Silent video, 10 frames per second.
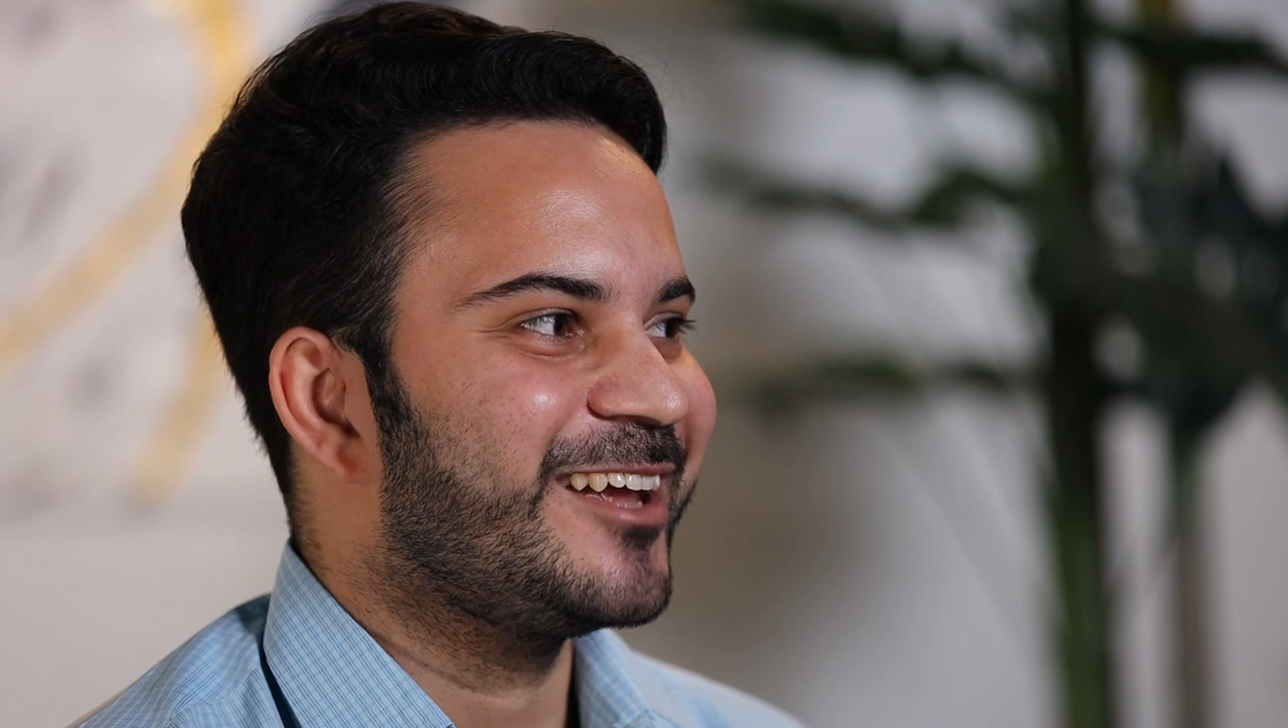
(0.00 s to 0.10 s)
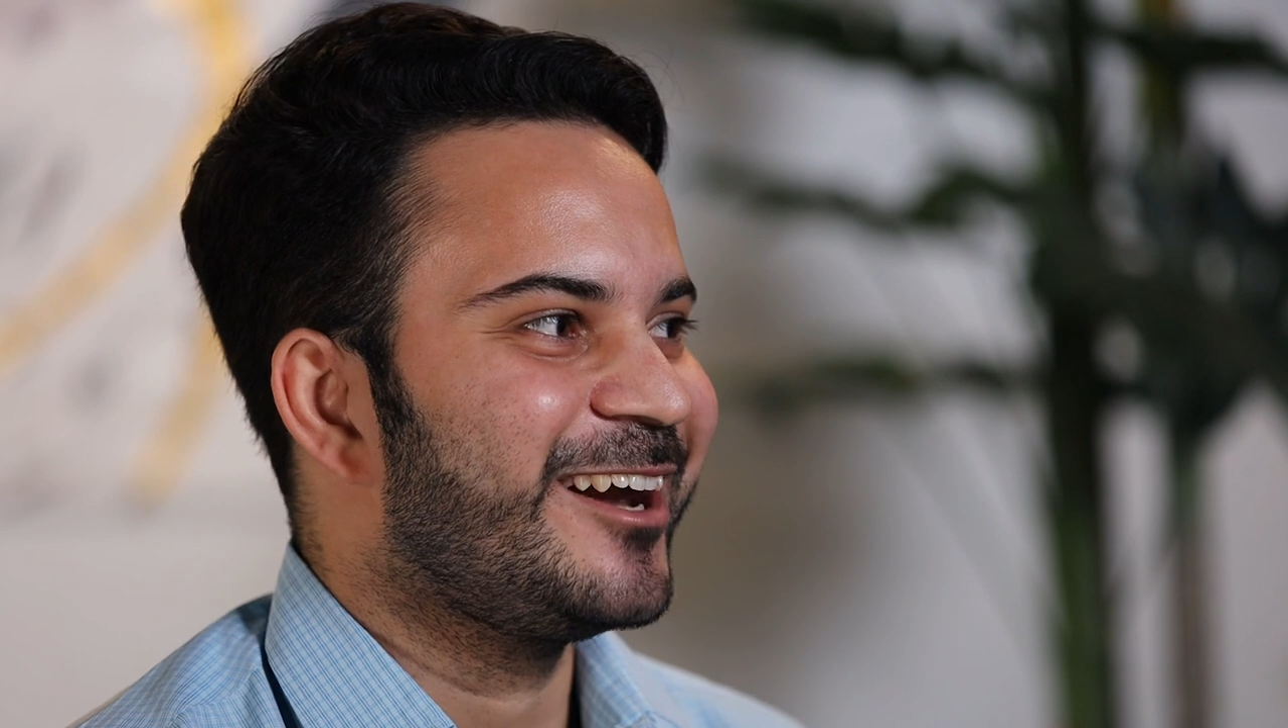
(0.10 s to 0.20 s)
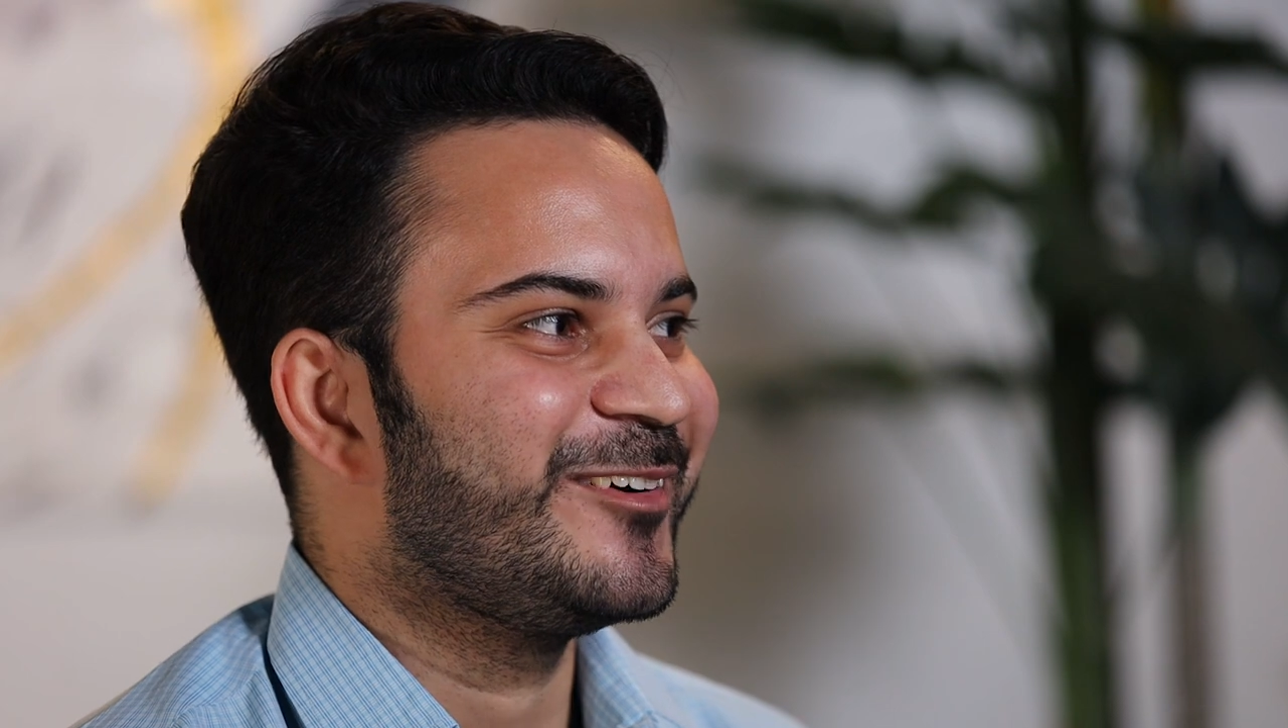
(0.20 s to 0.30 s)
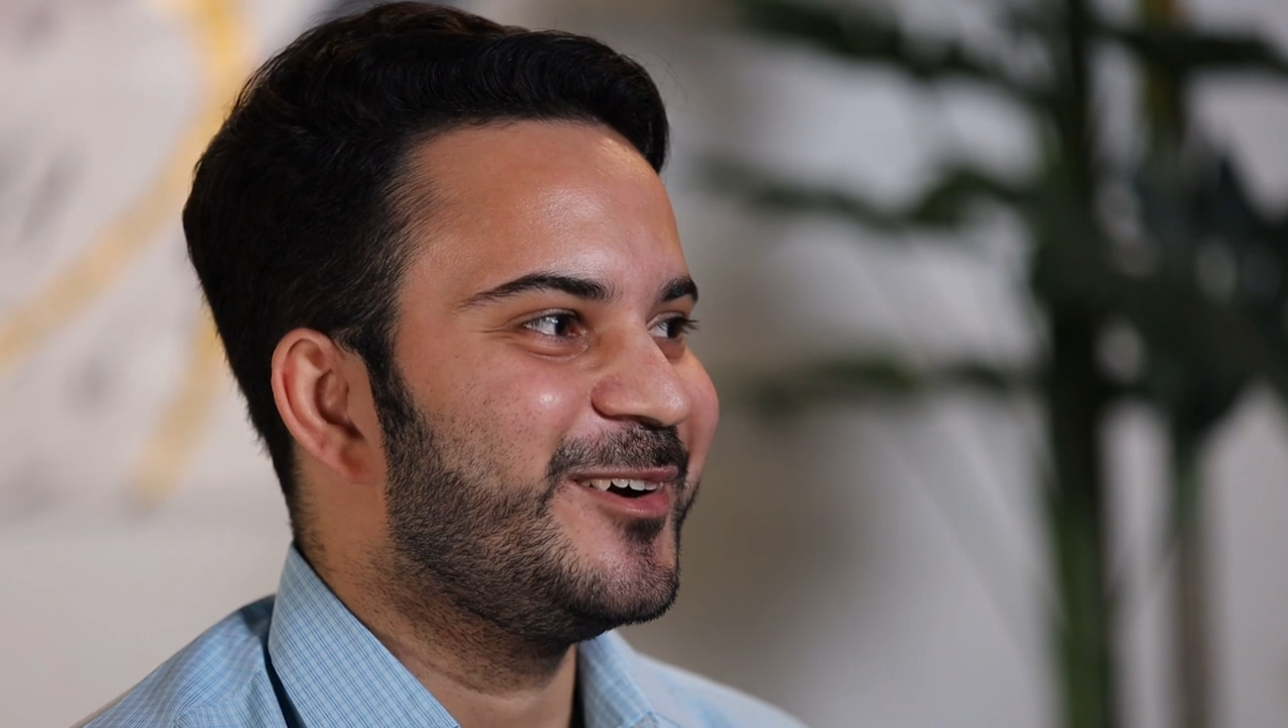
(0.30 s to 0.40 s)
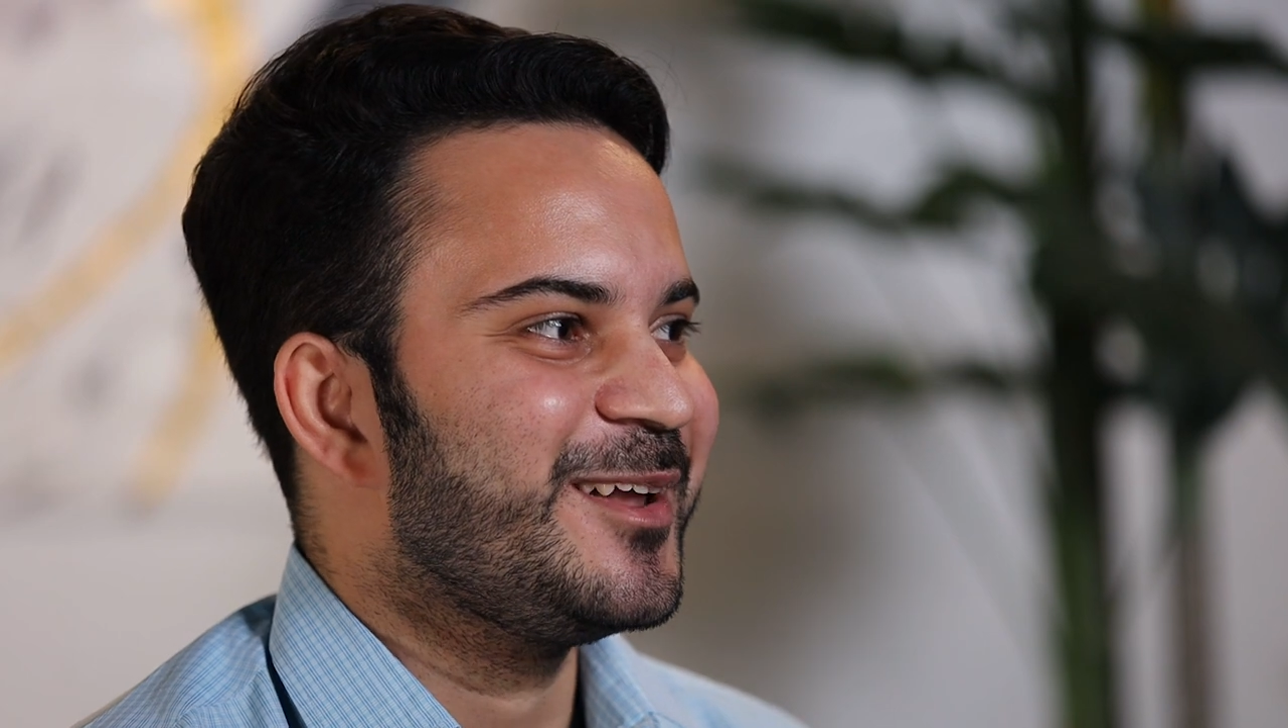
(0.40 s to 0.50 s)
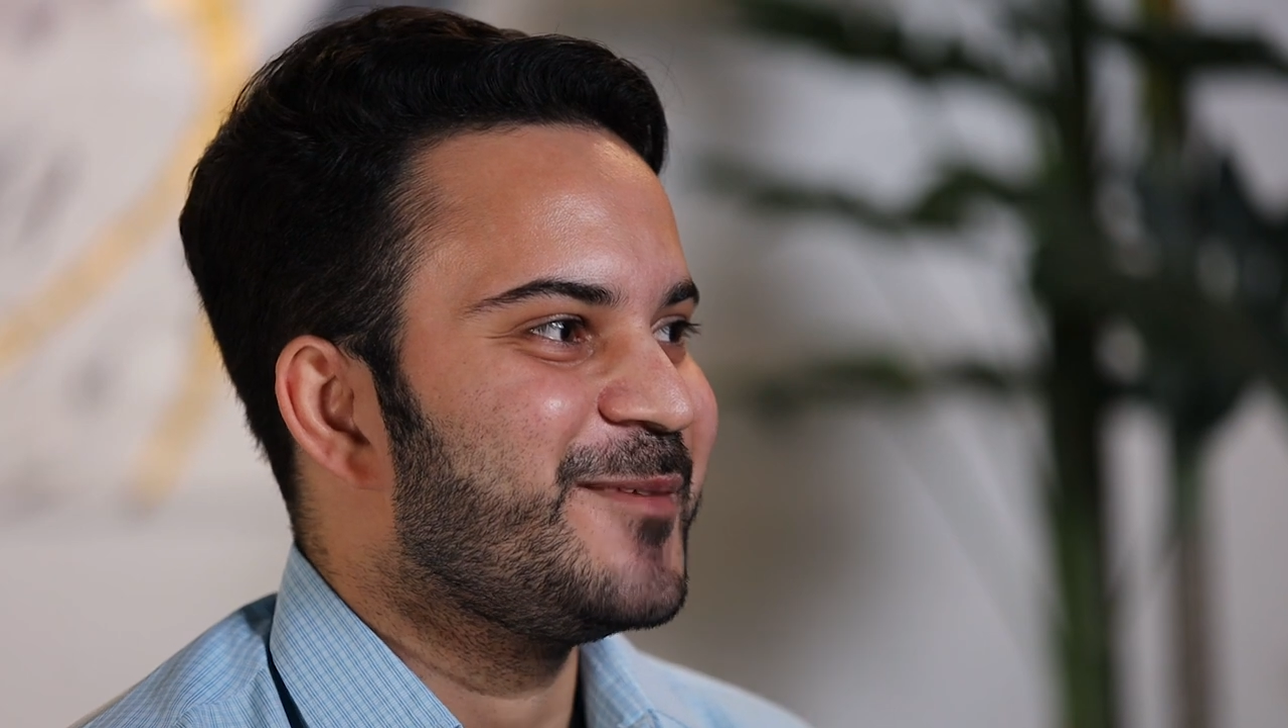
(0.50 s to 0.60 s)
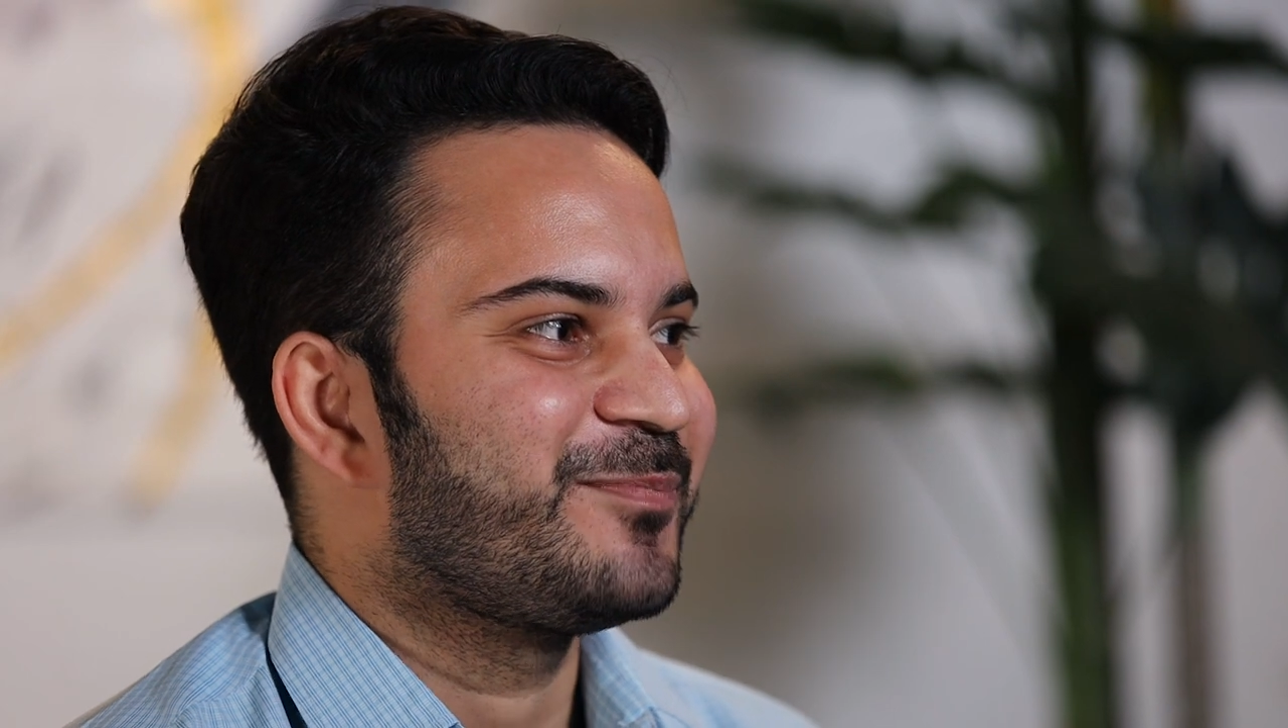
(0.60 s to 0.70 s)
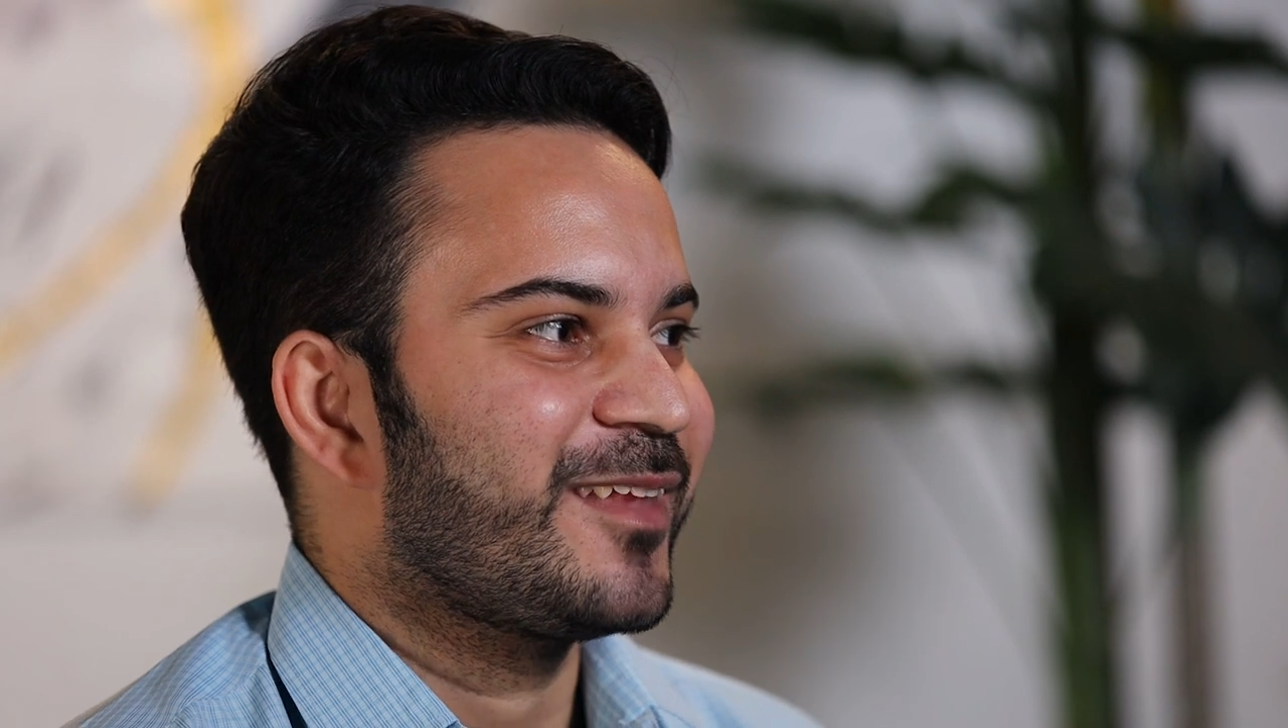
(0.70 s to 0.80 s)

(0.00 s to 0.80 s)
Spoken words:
they told,